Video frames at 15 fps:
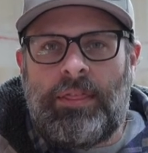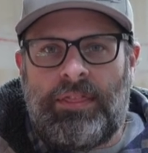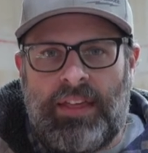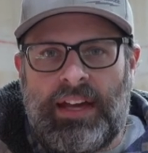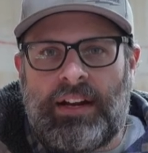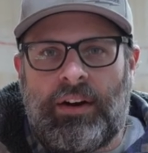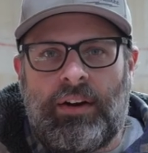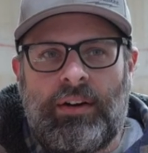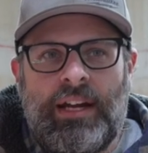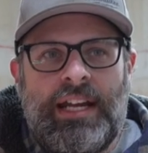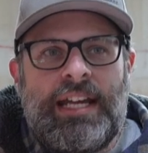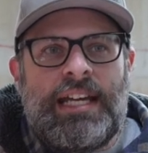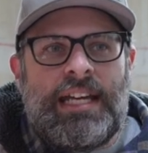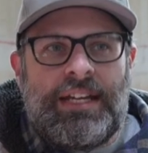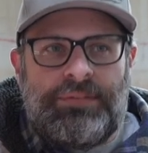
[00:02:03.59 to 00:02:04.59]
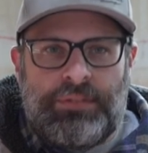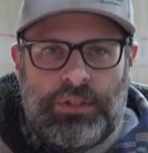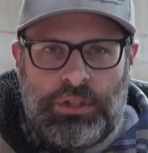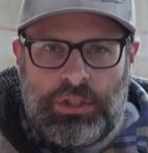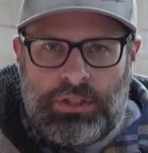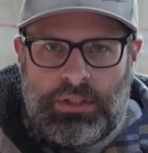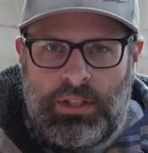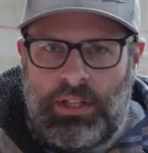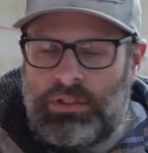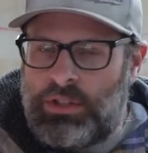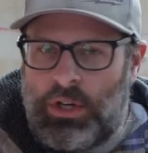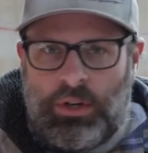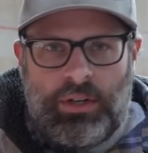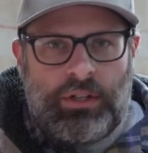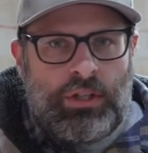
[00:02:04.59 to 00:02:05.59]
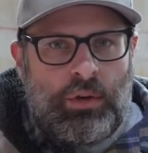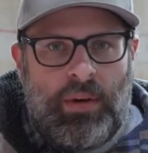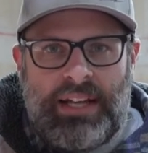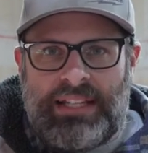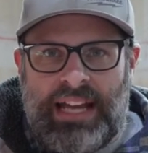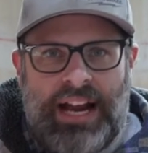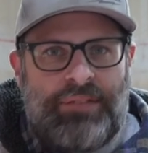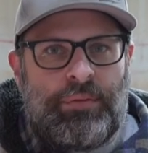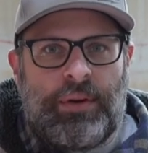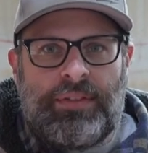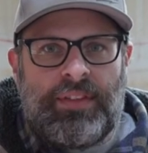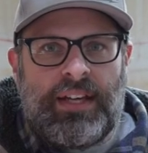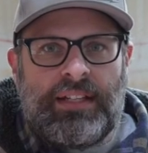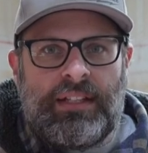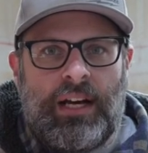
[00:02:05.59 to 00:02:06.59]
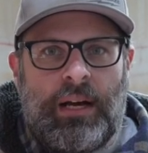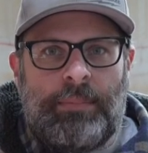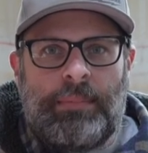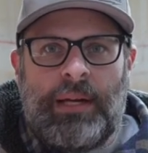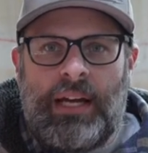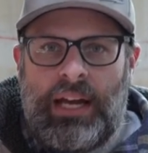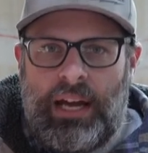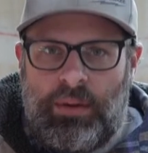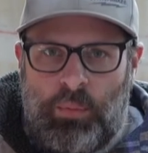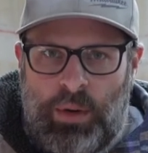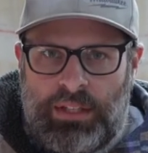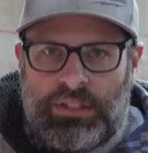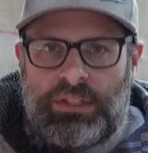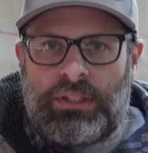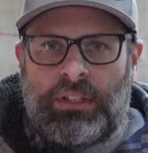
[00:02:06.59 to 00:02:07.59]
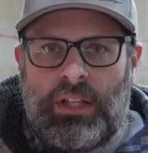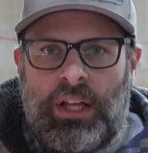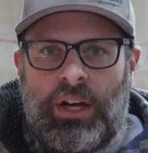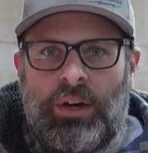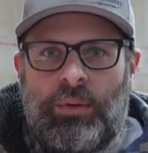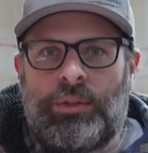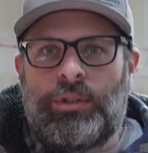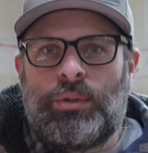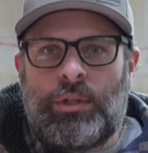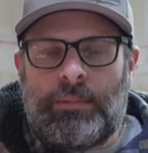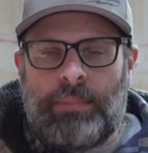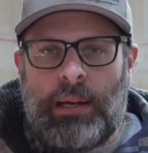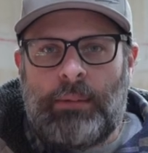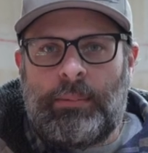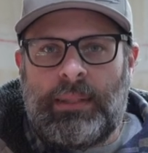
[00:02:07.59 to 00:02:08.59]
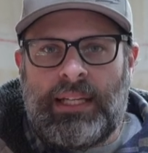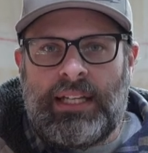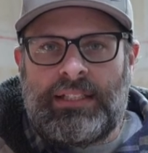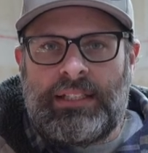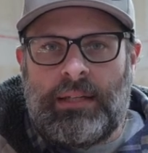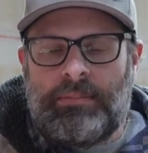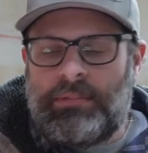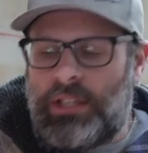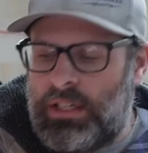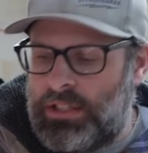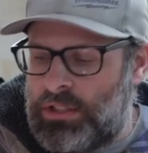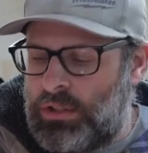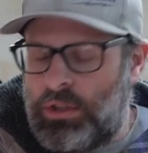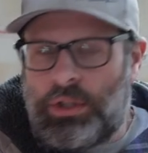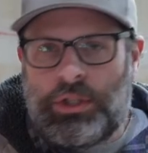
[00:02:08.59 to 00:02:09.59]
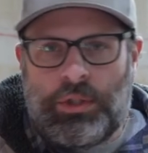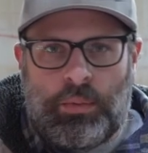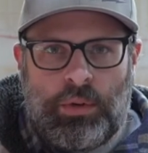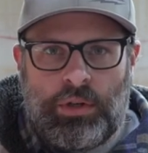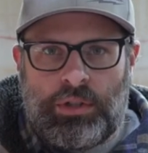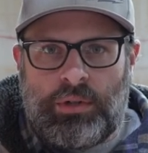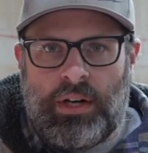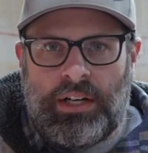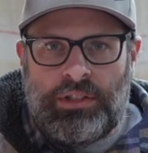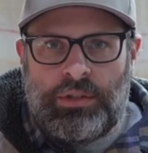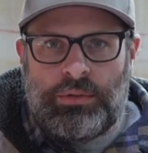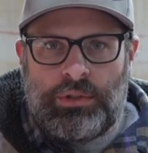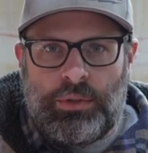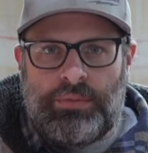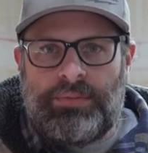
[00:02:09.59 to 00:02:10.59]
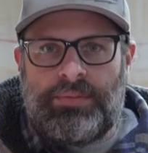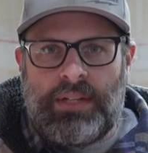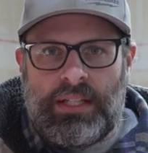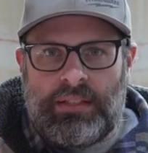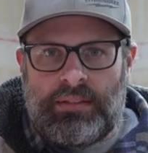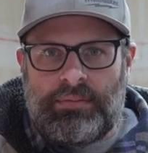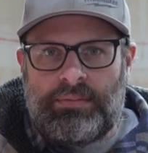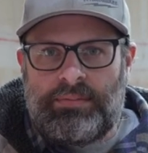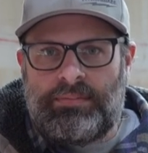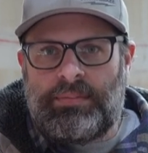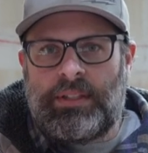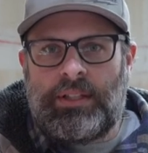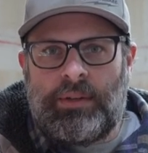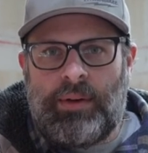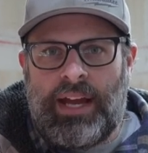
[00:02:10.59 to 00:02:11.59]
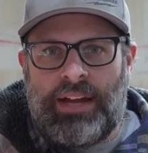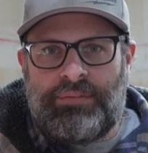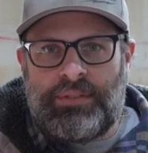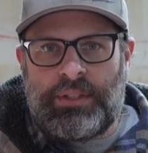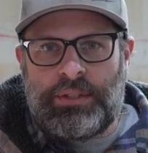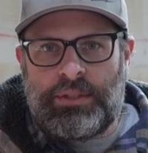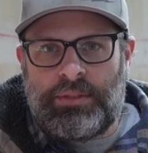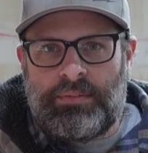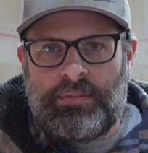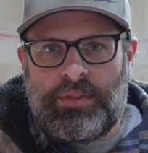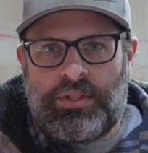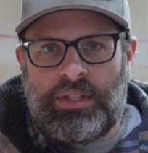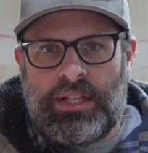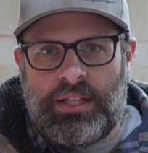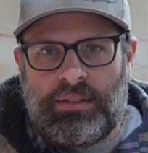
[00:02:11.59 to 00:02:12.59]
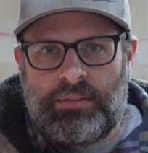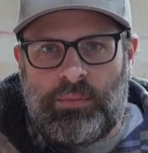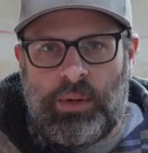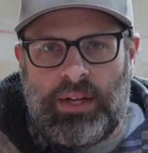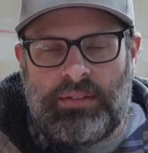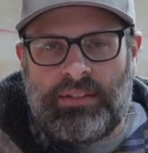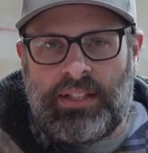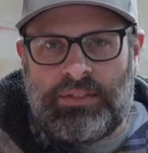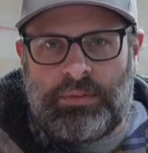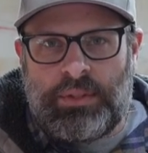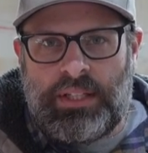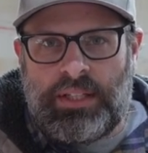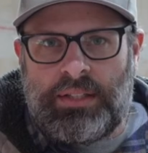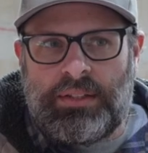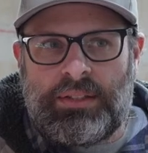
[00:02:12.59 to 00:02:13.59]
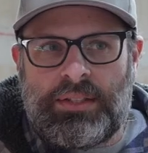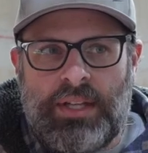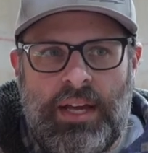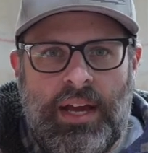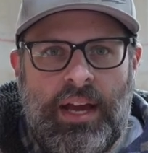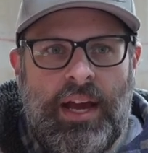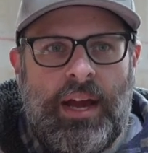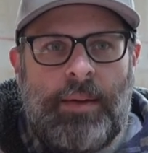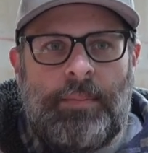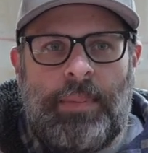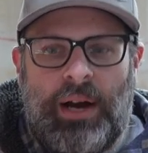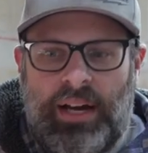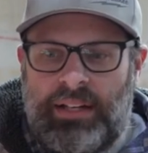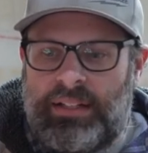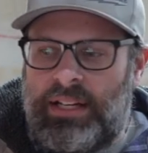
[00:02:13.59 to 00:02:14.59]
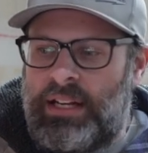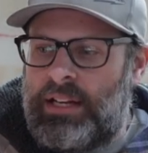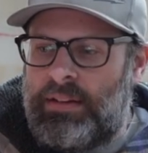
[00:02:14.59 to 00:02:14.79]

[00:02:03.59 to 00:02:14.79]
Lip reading: thicker if you just cranked everything up and went slow. You could probably get something done as long as you weren't trying to do 2 feet of, half-inch steel. Well, that's ridiculous. But